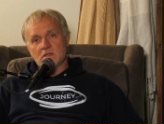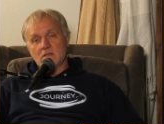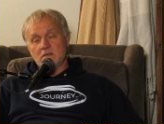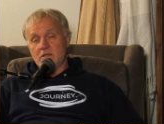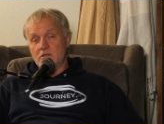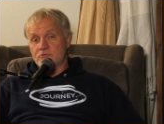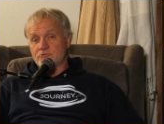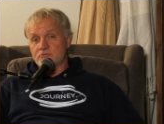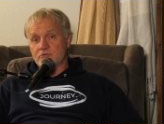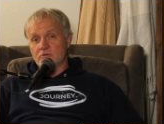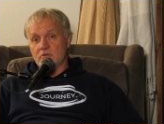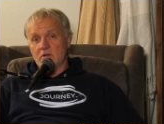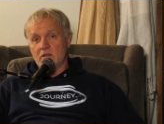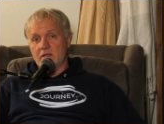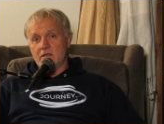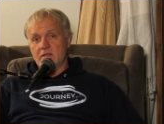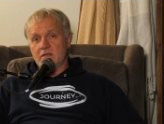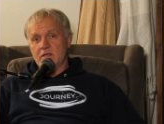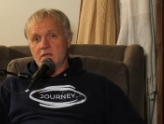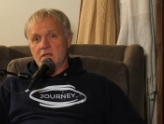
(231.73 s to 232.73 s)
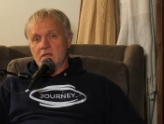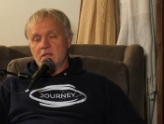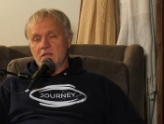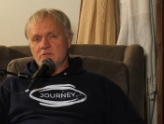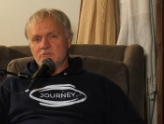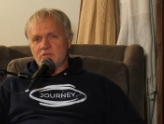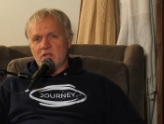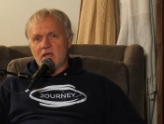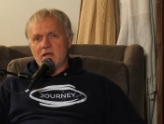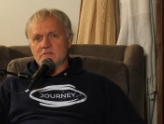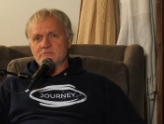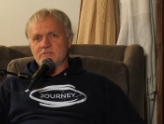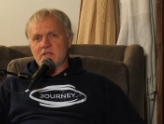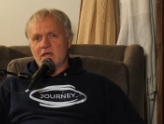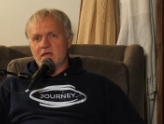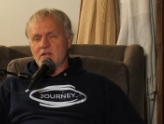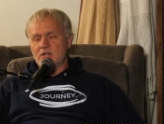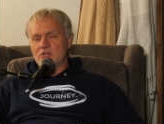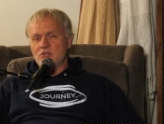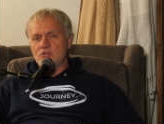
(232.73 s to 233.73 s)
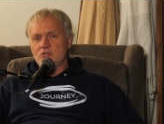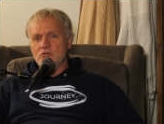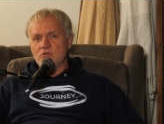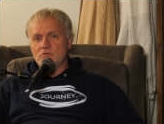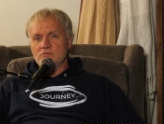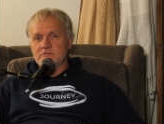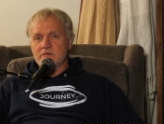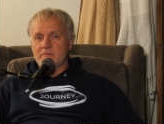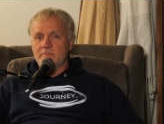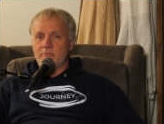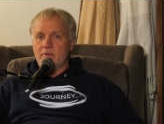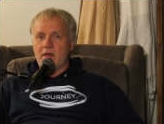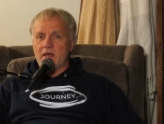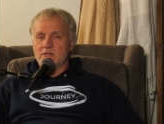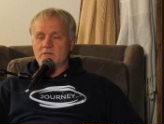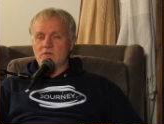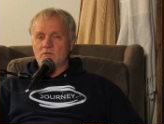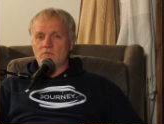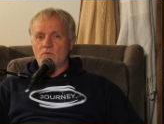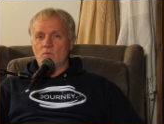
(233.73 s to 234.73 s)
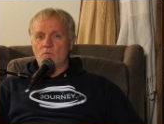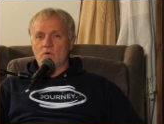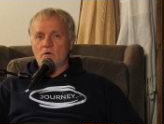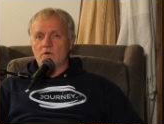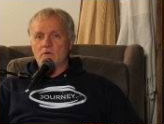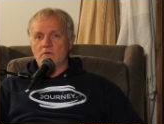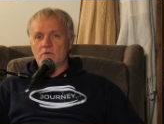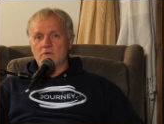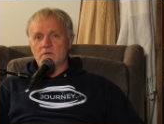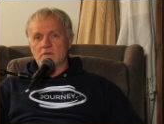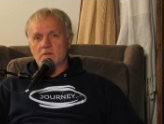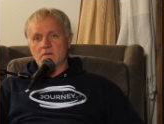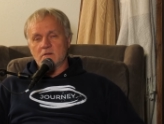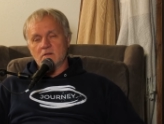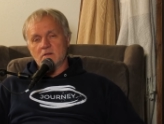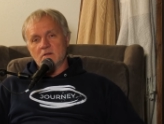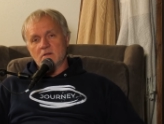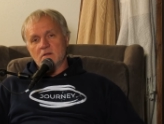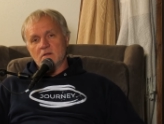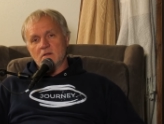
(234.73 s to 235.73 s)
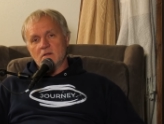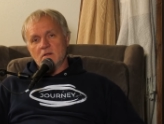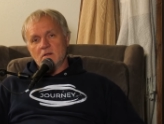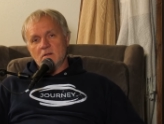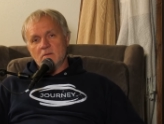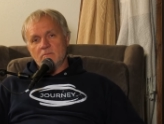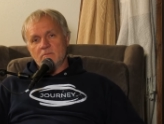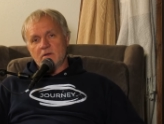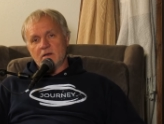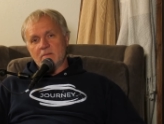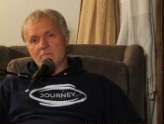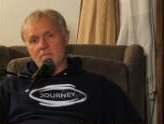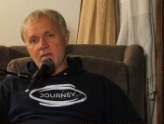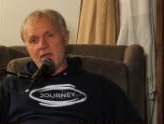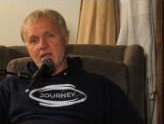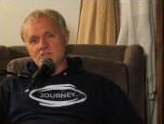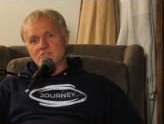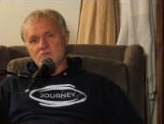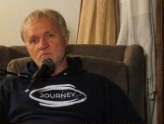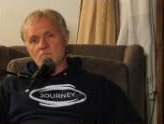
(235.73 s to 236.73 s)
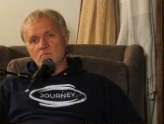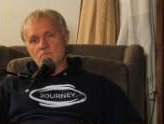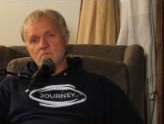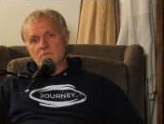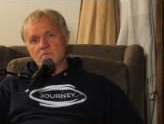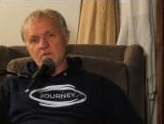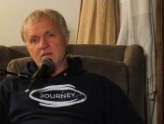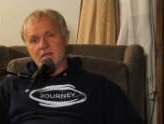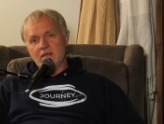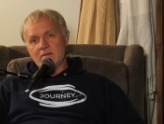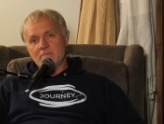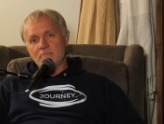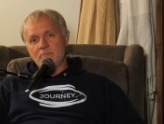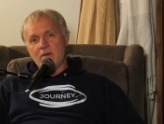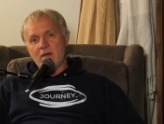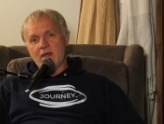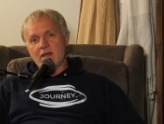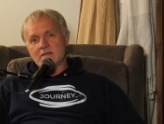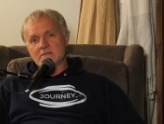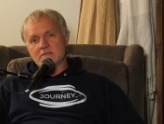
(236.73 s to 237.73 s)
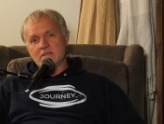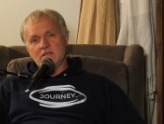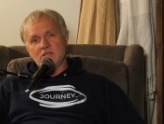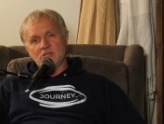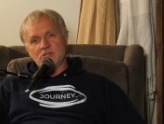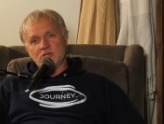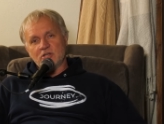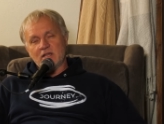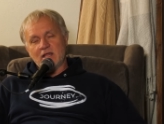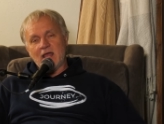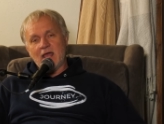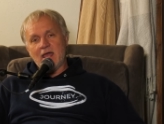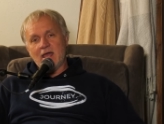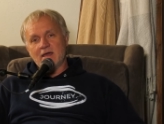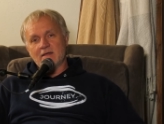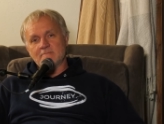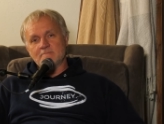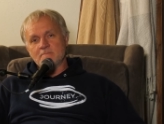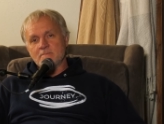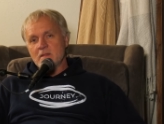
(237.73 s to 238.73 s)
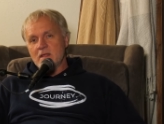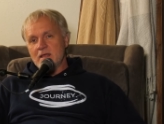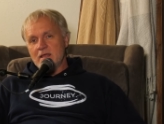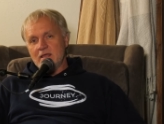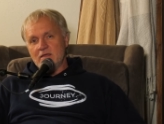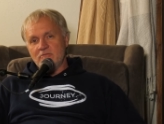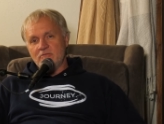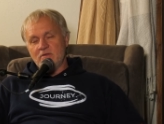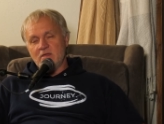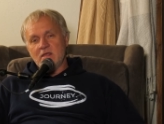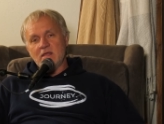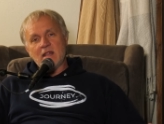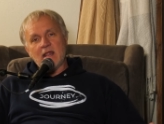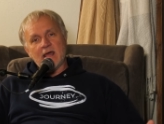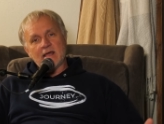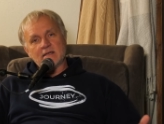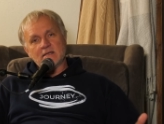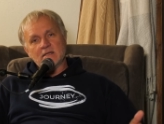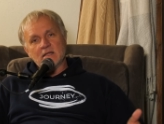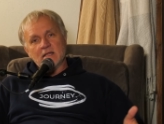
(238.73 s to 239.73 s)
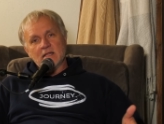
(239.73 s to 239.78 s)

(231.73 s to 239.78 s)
Now, truly, Townes had a huge impact on the world but imagine the impact he could have had if he had